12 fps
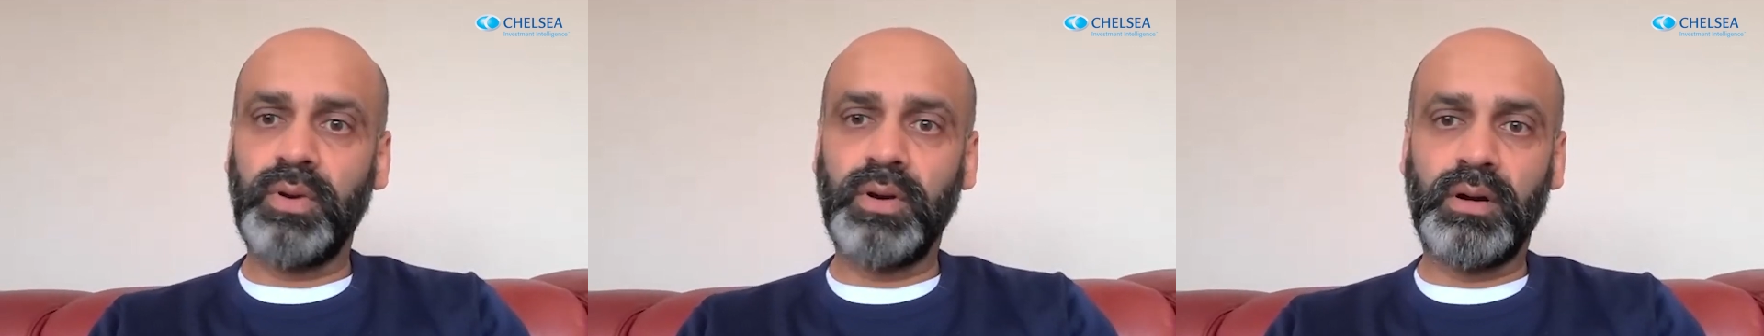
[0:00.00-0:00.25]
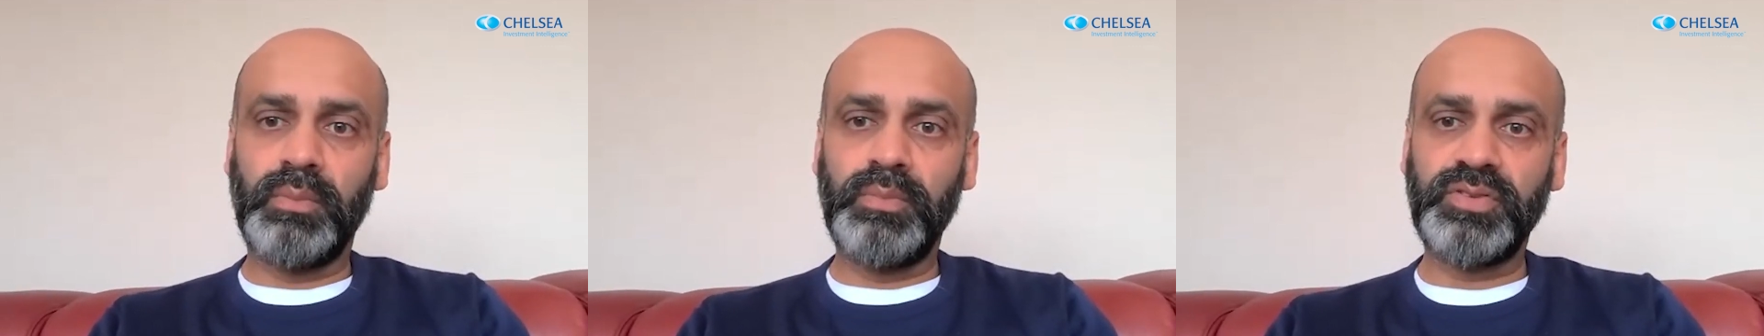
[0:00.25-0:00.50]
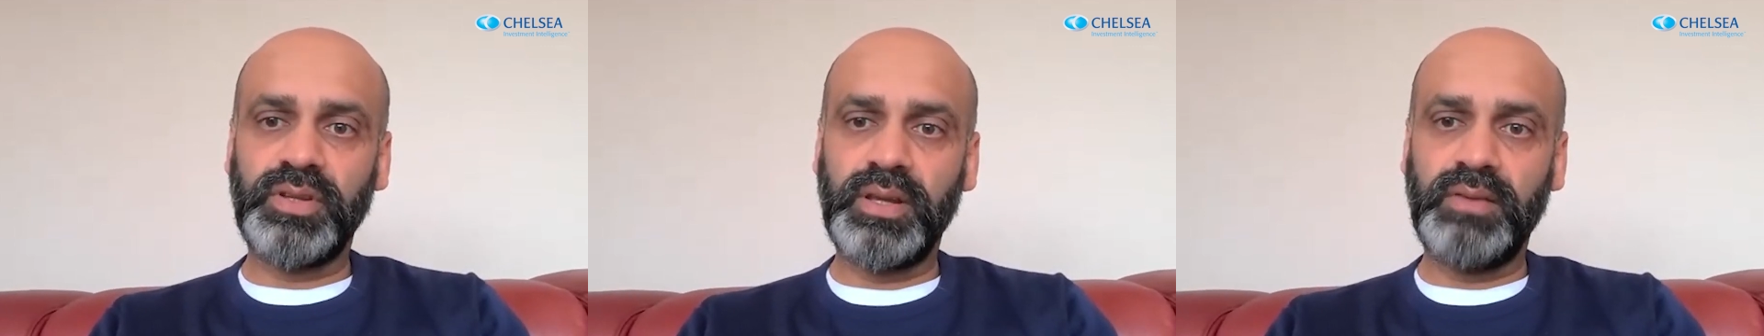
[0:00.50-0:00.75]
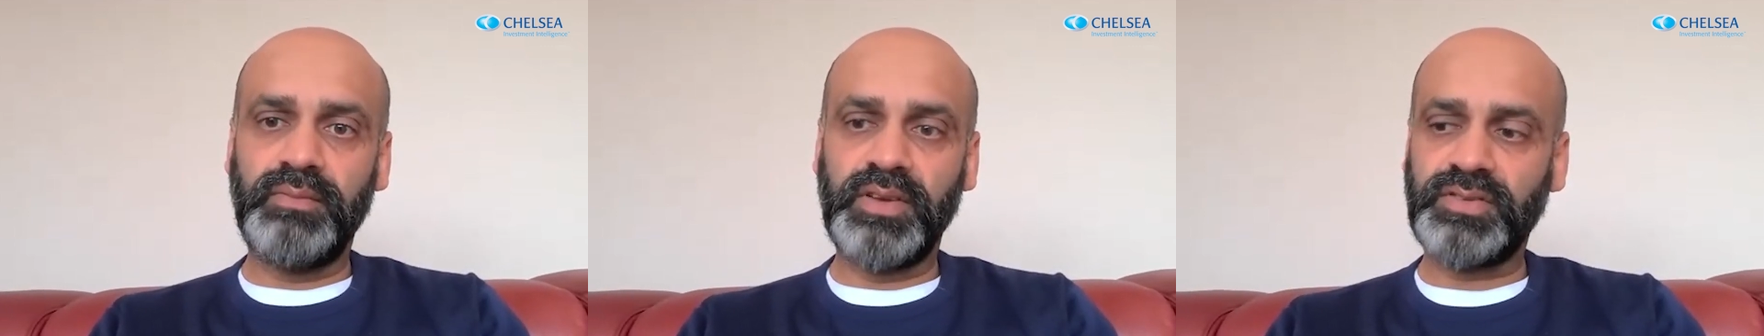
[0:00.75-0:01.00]
We are
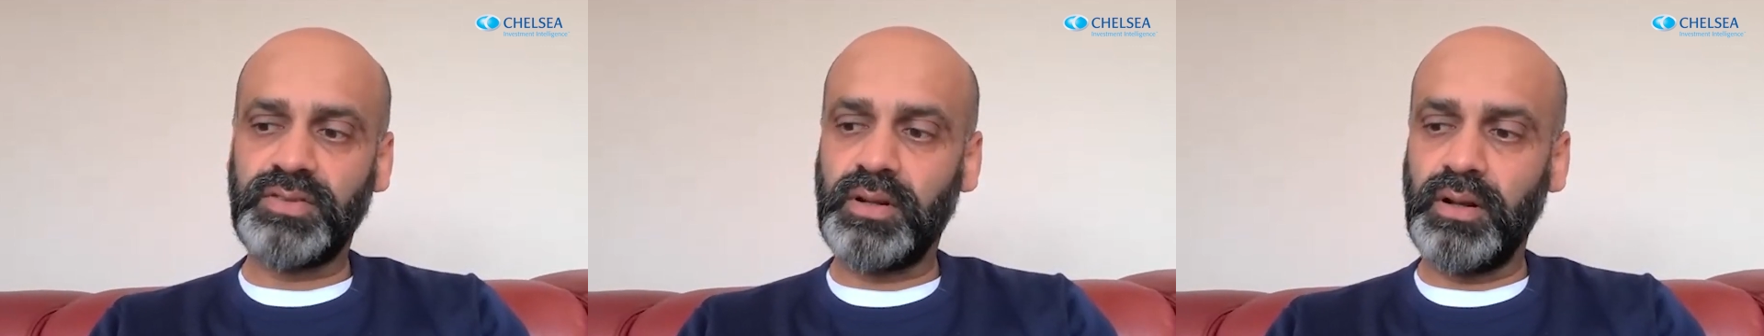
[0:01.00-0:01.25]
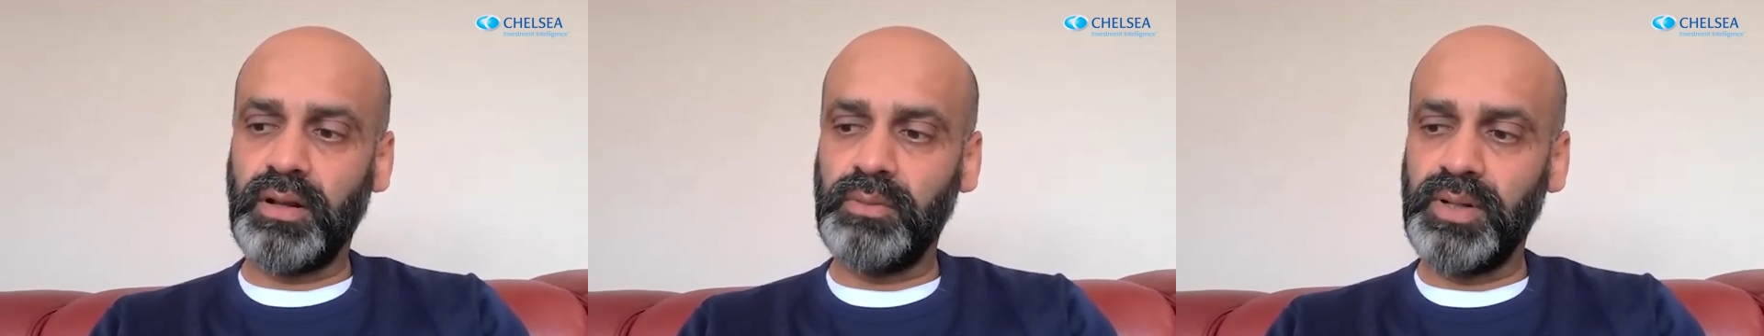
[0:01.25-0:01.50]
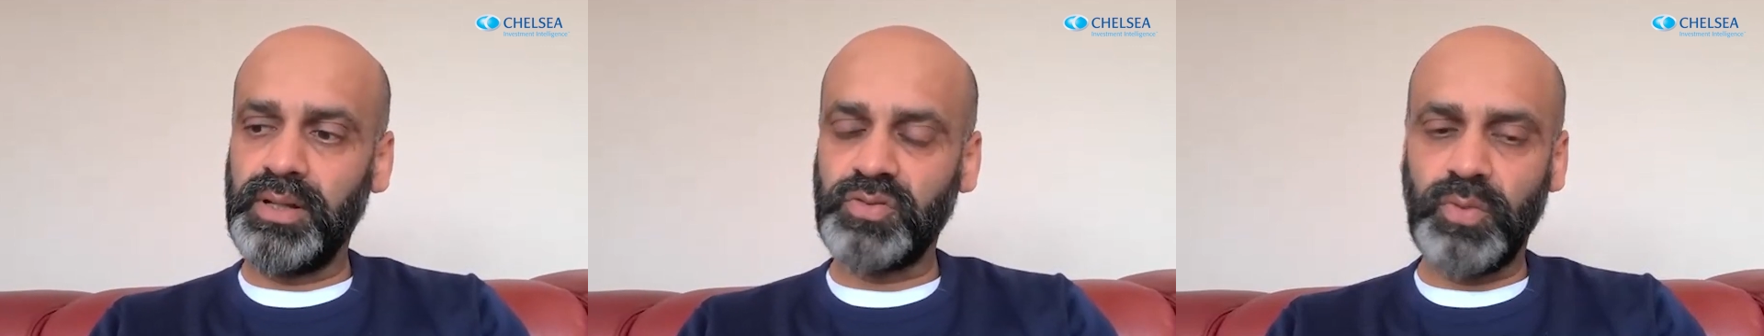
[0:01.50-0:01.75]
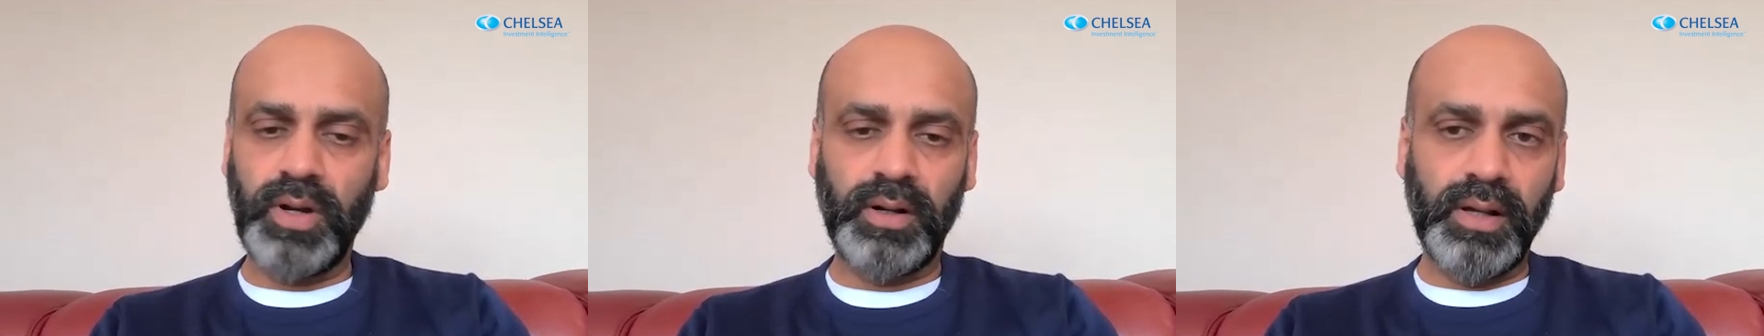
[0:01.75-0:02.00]
obviously invested globally
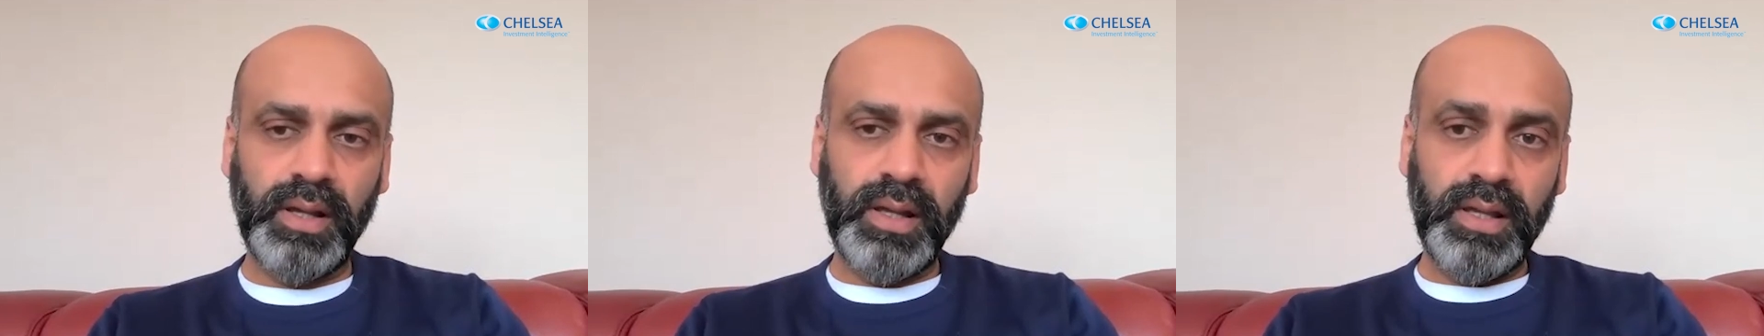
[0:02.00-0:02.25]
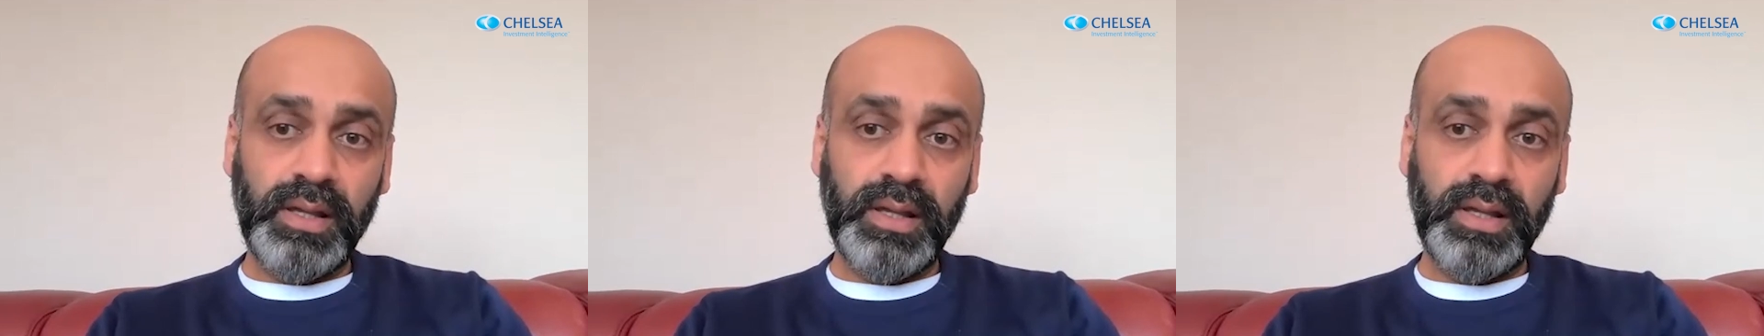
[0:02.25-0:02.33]
as well.